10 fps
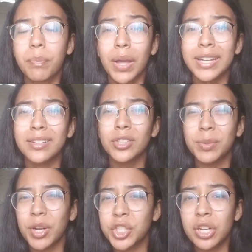But
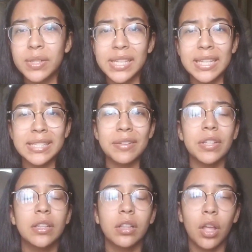depression, I would say, is
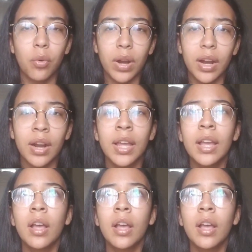even lower.